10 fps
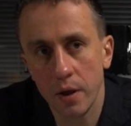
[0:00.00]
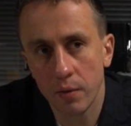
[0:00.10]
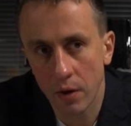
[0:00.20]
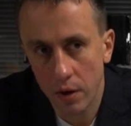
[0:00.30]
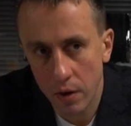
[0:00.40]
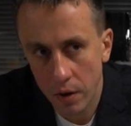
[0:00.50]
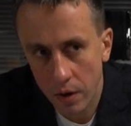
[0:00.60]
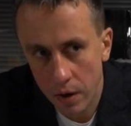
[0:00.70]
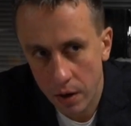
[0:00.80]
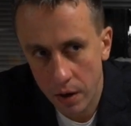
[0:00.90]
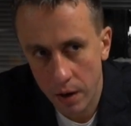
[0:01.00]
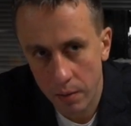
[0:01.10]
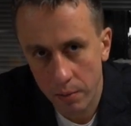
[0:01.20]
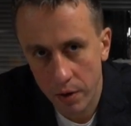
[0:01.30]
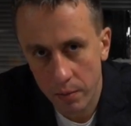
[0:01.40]
were
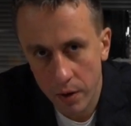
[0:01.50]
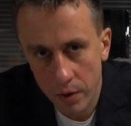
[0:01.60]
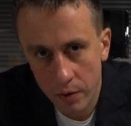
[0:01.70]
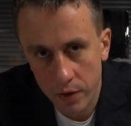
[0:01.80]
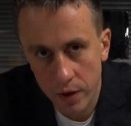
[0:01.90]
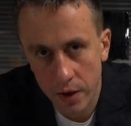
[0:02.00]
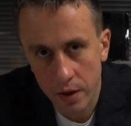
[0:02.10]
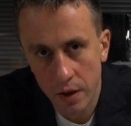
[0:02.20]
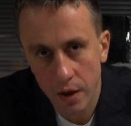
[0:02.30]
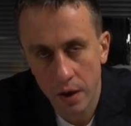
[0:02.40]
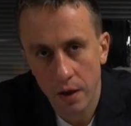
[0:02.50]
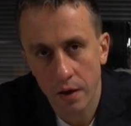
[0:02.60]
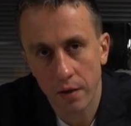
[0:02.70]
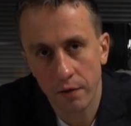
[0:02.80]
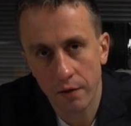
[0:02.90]
promoting
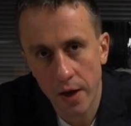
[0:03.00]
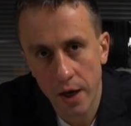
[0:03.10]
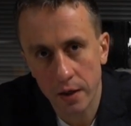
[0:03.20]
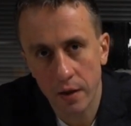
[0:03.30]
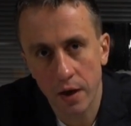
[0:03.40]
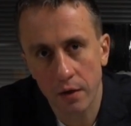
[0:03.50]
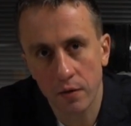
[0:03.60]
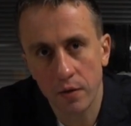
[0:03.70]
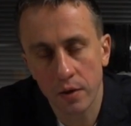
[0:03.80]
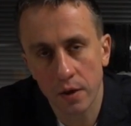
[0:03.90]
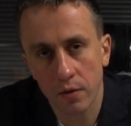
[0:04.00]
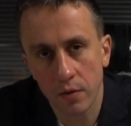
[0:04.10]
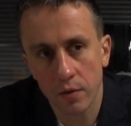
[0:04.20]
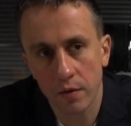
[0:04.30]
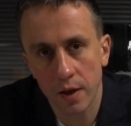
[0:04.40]
the fact that you can
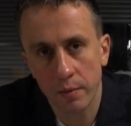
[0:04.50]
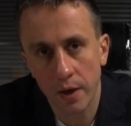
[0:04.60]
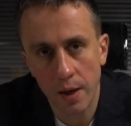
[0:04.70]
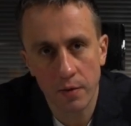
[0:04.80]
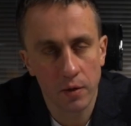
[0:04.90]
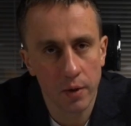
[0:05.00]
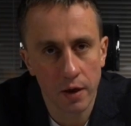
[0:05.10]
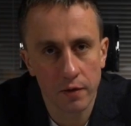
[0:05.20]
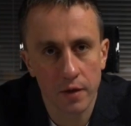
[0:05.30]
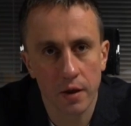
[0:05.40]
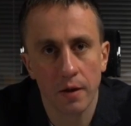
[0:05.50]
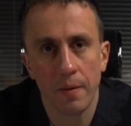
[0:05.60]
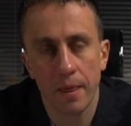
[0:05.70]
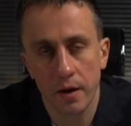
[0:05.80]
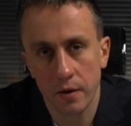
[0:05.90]
do some games on Waves.
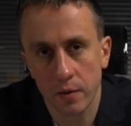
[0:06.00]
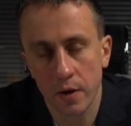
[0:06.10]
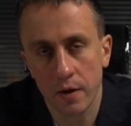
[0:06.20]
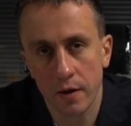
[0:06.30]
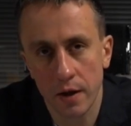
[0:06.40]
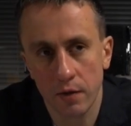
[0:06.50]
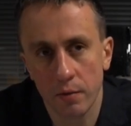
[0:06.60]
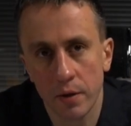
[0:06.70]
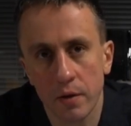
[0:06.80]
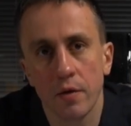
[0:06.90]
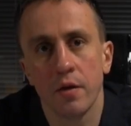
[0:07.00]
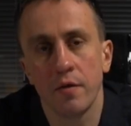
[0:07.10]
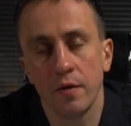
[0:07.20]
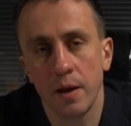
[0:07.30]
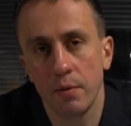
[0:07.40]
And it's quite successful because there is a
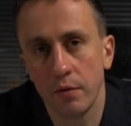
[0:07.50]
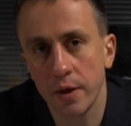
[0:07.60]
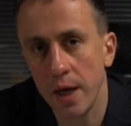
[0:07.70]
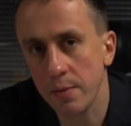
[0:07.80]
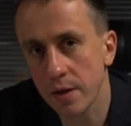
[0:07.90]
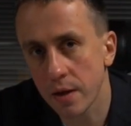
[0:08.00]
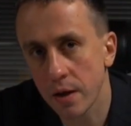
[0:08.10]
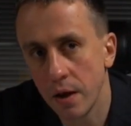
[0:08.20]
number of games,